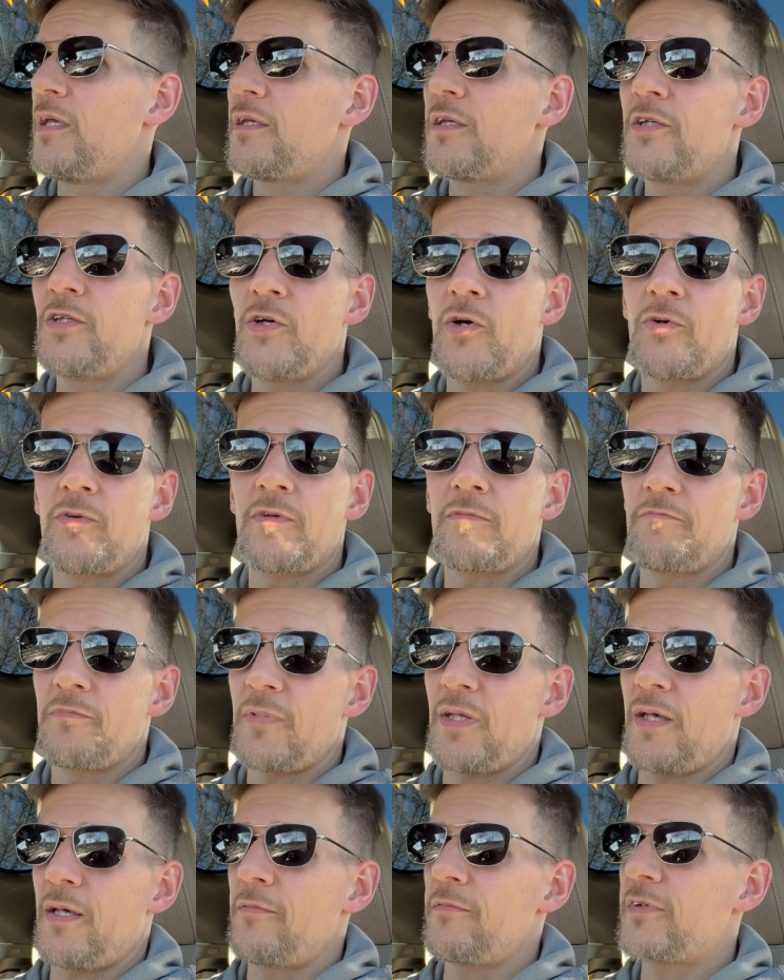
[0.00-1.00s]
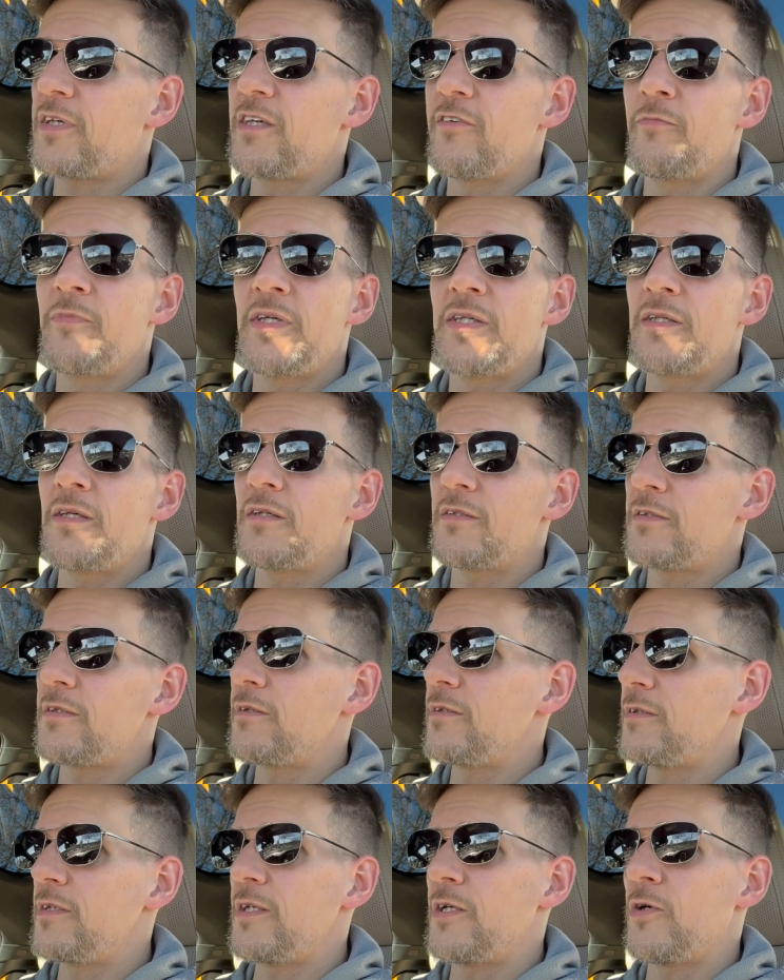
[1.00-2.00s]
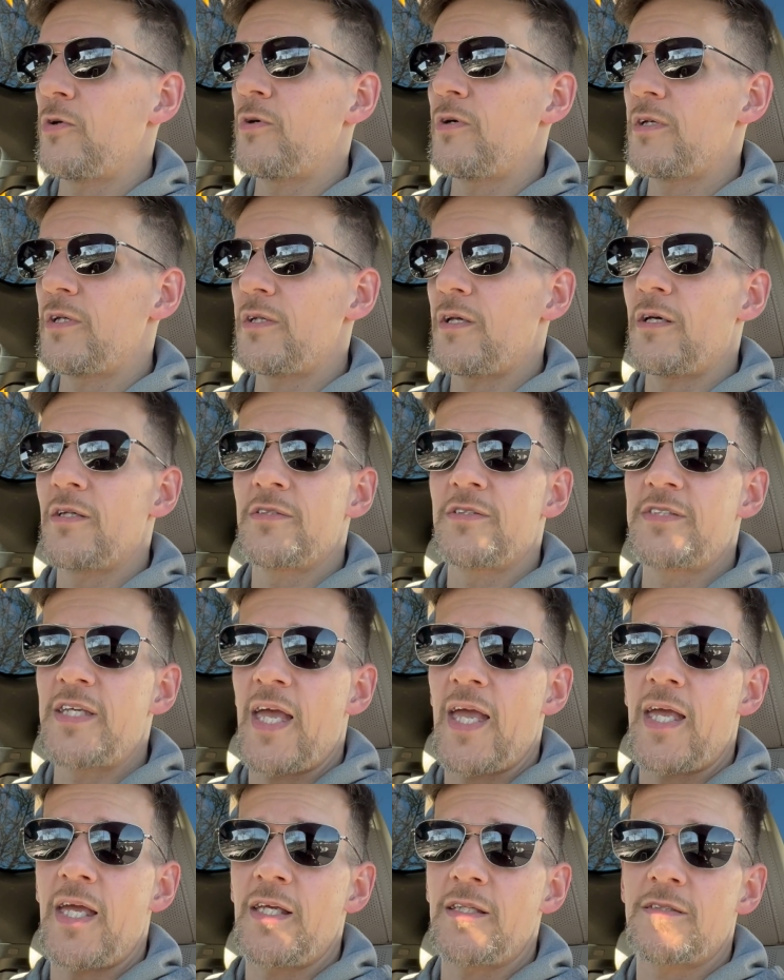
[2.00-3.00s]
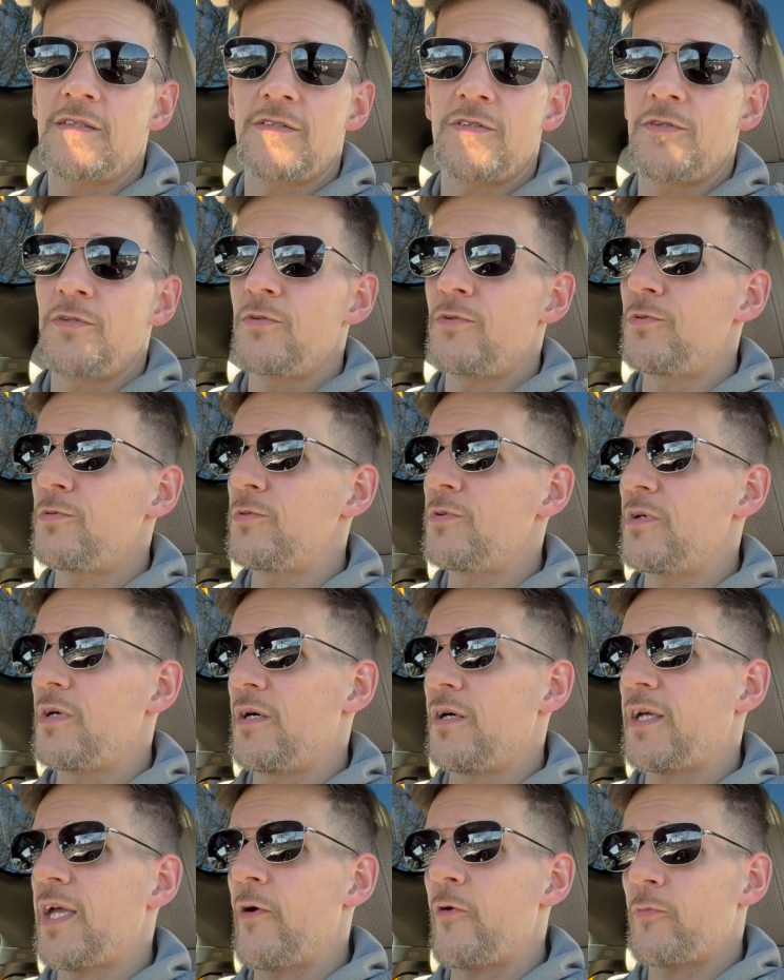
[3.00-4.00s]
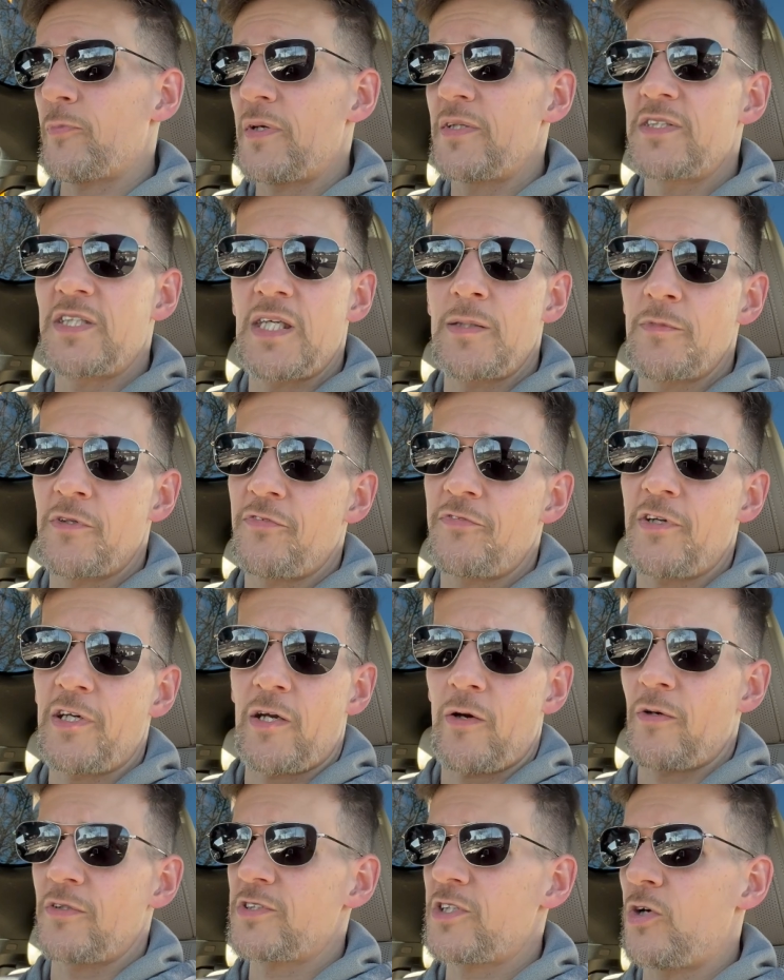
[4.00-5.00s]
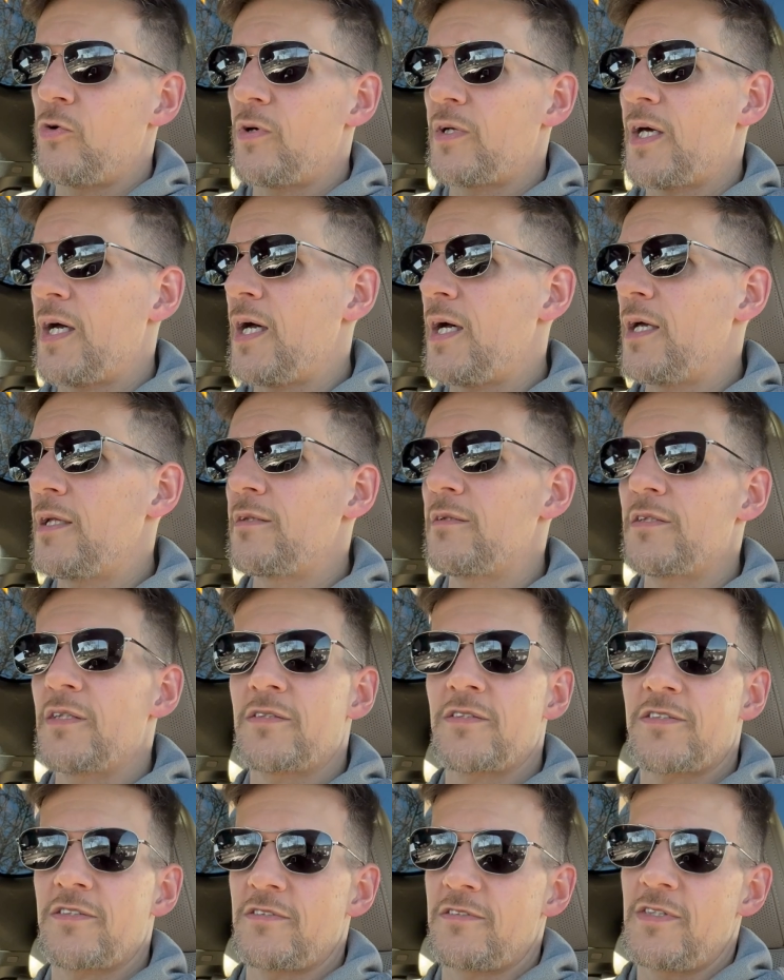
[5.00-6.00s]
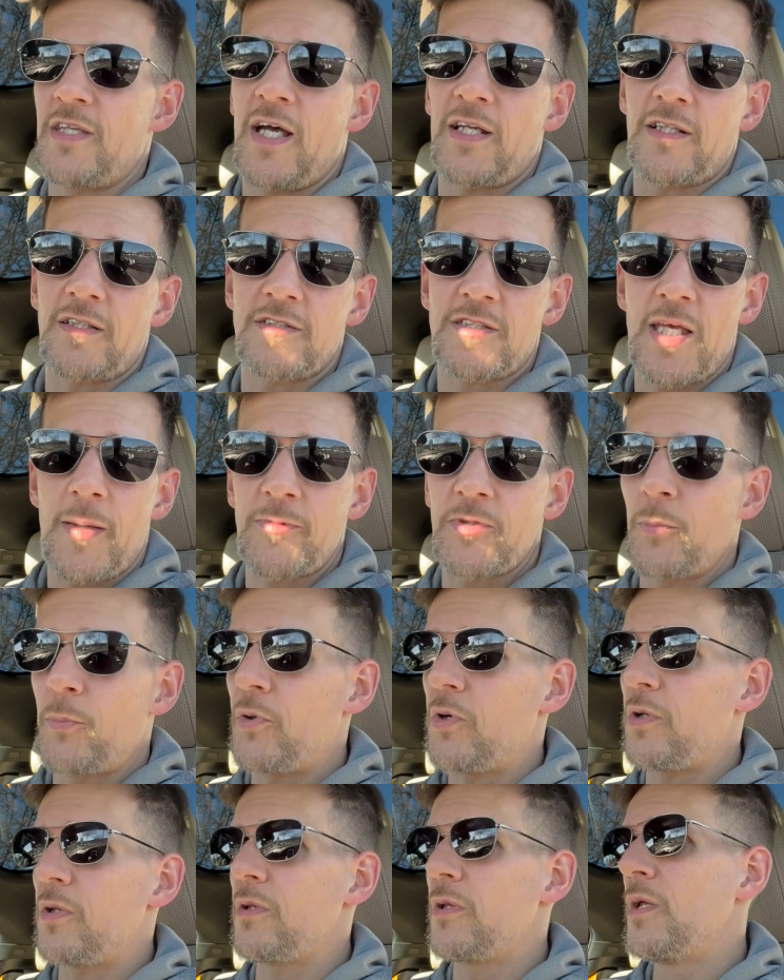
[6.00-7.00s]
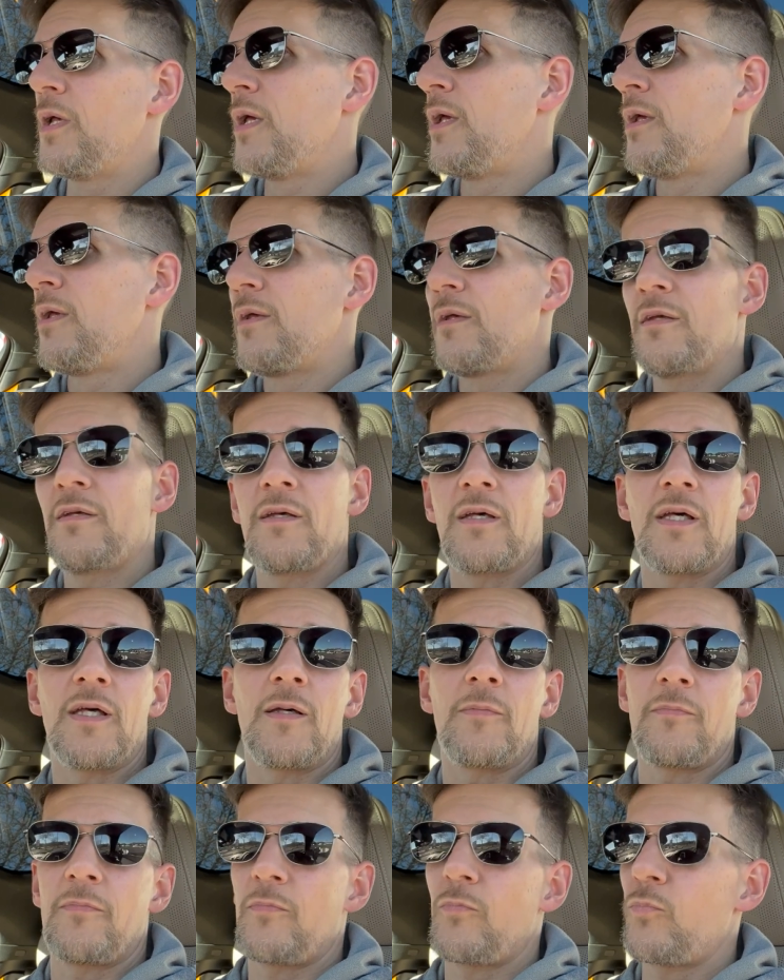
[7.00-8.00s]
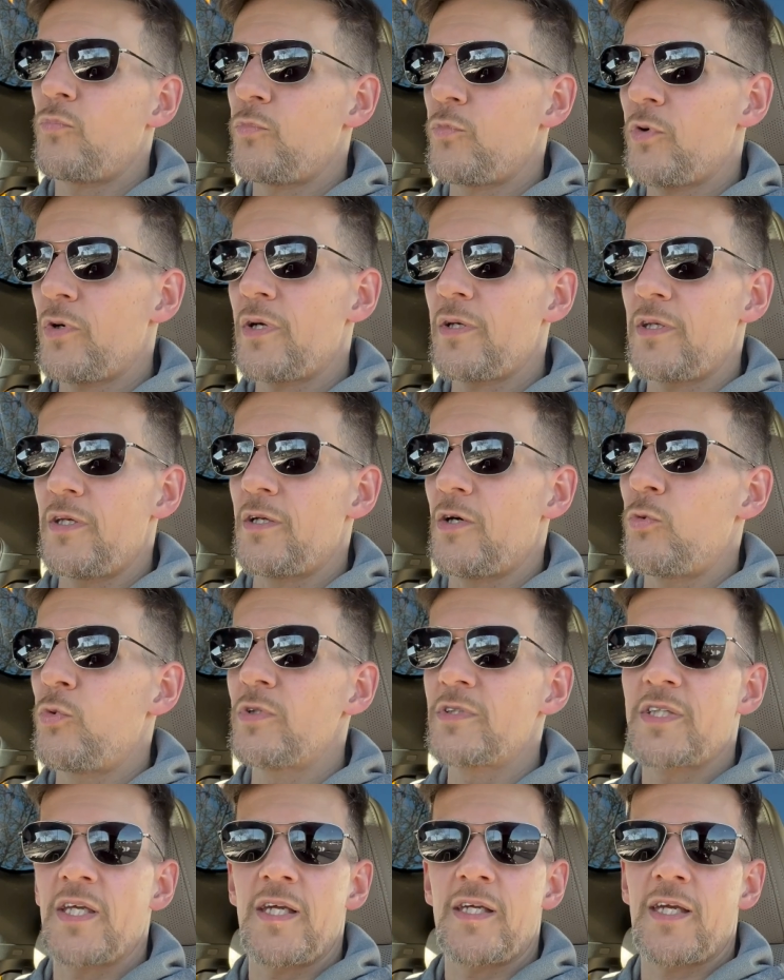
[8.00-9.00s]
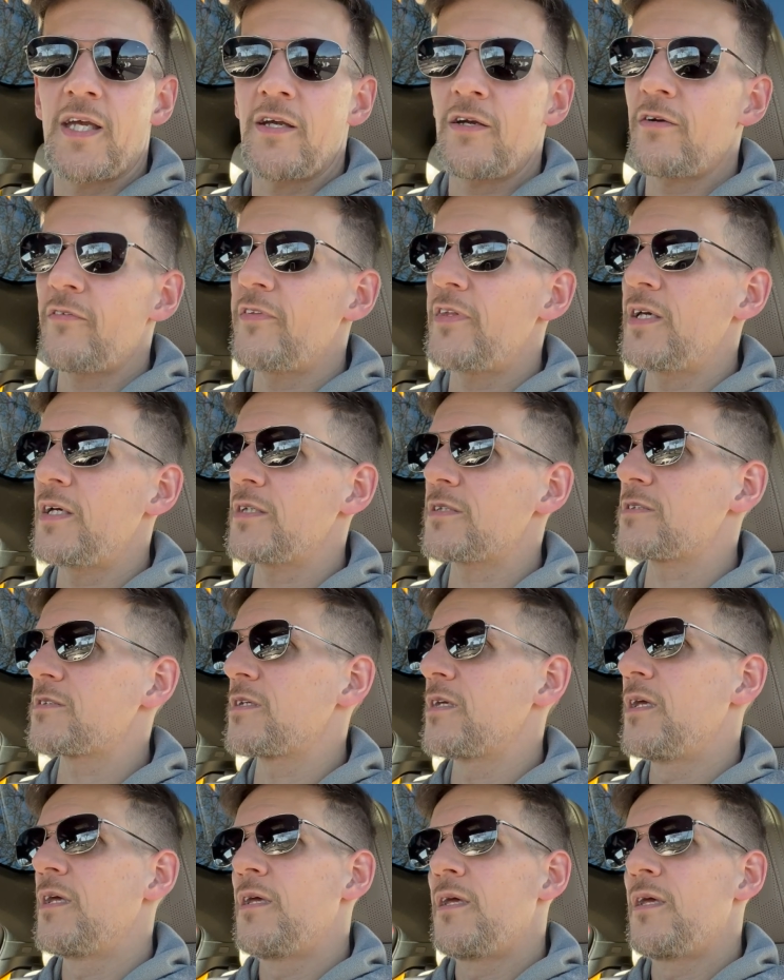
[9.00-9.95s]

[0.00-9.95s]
Give me a day to get with my team and figure out what's going on. This is not acceptable. We'll take care of this.